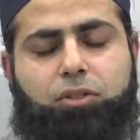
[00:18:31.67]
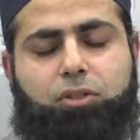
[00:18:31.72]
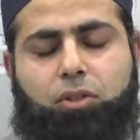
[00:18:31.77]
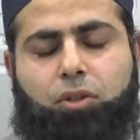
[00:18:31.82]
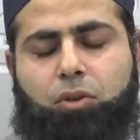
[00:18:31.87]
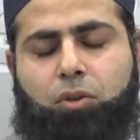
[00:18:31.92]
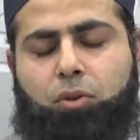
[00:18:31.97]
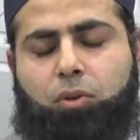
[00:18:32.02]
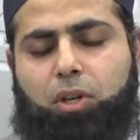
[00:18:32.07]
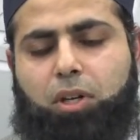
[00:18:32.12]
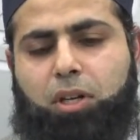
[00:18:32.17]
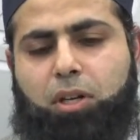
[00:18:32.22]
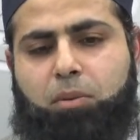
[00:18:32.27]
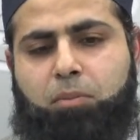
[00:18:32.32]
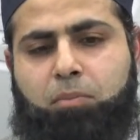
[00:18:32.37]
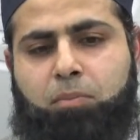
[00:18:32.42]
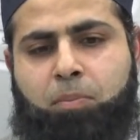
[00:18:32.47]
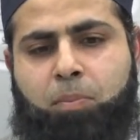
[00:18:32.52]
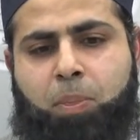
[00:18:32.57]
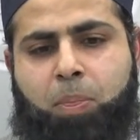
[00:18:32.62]

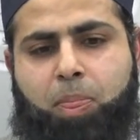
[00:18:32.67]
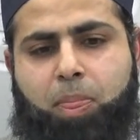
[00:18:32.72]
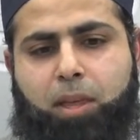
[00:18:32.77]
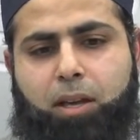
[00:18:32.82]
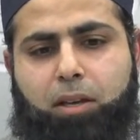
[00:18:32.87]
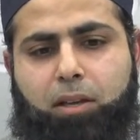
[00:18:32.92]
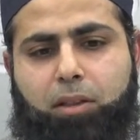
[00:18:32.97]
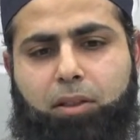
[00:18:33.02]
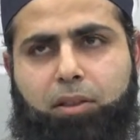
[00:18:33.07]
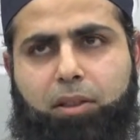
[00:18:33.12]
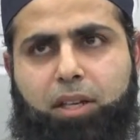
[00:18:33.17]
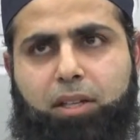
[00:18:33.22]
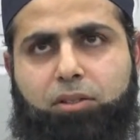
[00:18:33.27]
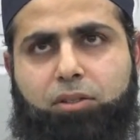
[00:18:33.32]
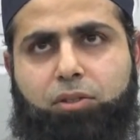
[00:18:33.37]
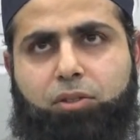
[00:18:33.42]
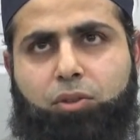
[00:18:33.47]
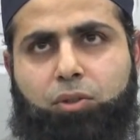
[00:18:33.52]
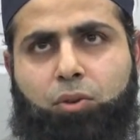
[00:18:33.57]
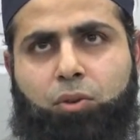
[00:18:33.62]
So
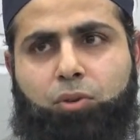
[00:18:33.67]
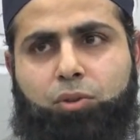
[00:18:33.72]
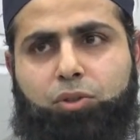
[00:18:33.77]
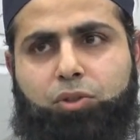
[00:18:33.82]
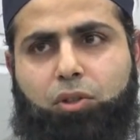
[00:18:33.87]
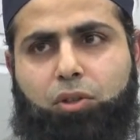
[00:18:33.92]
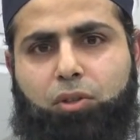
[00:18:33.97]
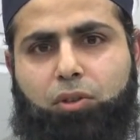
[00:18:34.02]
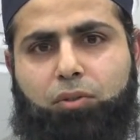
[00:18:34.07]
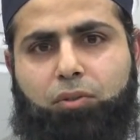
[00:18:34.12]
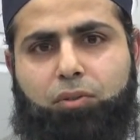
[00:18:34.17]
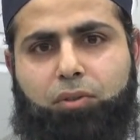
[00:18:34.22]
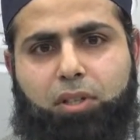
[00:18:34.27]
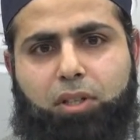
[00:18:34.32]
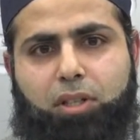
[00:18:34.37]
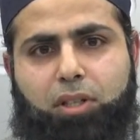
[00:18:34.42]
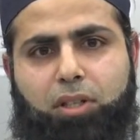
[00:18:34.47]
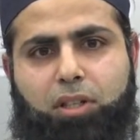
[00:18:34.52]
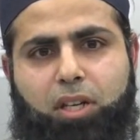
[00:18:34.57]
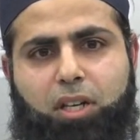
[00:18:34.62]
there's no sort
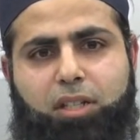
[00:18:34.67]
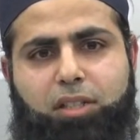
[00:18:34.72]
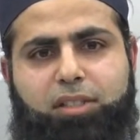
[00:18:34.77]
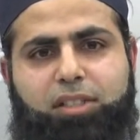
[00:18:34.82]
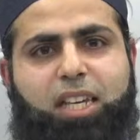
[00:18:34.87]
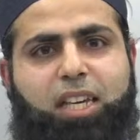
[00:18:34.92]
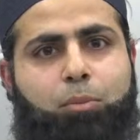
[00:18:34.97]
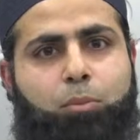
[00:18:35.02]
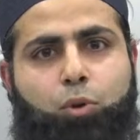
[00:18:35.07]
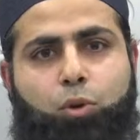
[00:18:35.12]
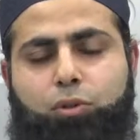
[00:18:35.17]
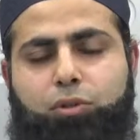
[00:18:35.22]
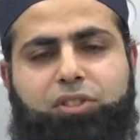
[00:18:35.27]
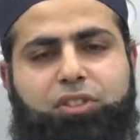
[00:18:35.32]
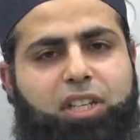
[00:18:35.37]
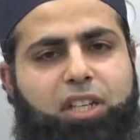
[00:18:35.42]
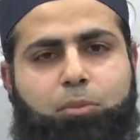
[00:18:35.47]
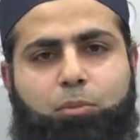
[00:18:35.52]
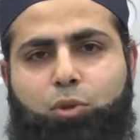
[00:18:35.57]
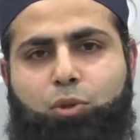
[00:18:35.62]
of same
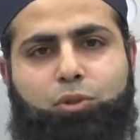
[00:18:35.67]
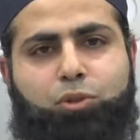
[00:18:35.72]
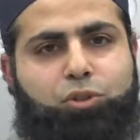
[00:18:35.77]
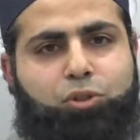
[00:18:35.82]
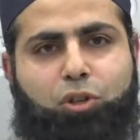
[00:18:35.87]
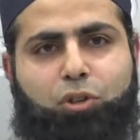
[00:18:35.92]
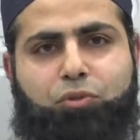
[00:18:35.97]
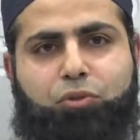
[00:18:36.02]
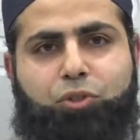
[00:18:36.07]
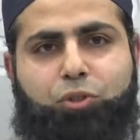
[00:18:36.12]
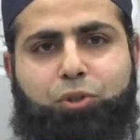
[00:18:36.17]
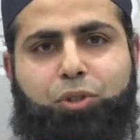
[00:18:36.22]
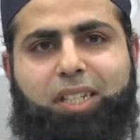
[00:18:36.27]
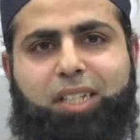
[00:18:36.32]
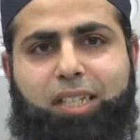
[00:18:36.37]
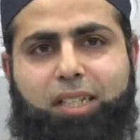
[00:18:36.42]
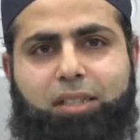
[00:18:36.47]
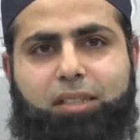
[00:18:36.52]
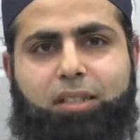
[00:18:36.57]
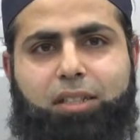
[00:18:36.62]
old sort of
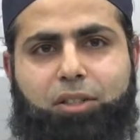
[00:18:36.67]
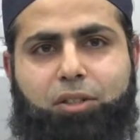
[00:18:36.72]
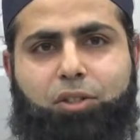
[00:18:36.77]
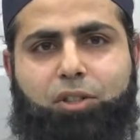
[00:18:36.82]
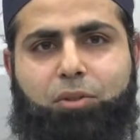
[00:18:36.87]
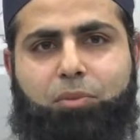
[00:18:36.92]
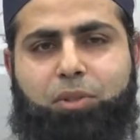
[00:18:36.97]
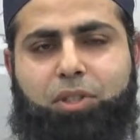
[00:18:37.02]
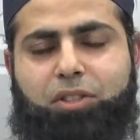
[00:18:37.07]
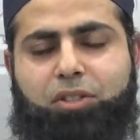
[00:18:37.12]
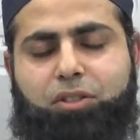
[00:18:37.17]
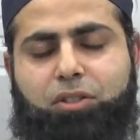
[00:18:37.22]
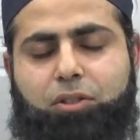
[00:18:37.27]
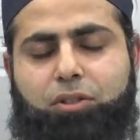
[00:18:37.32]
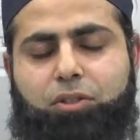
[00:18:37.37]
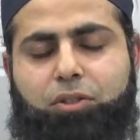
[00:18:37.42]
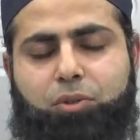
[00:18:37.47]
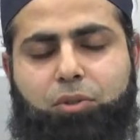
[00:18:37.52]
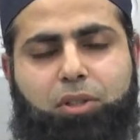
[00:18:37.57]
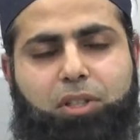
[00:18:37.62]
routine that you're going to be
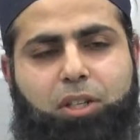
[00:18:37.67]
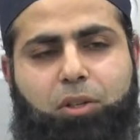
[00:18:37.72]
stuck to.